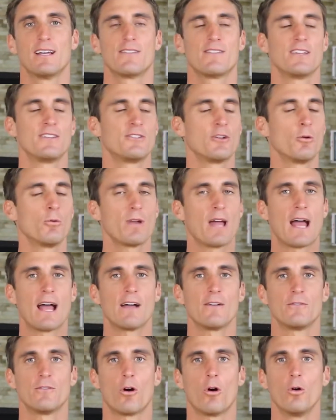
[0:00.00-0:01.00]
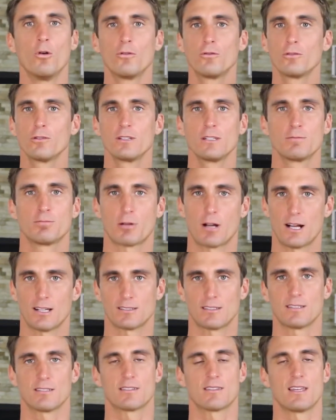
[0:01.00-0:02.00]
that don't have overly
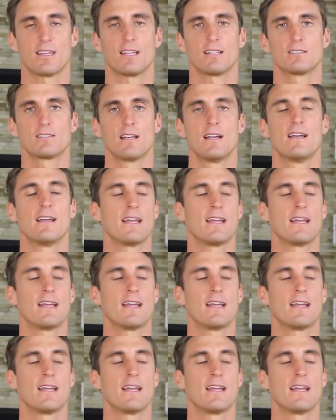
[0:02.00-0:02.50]
processed things,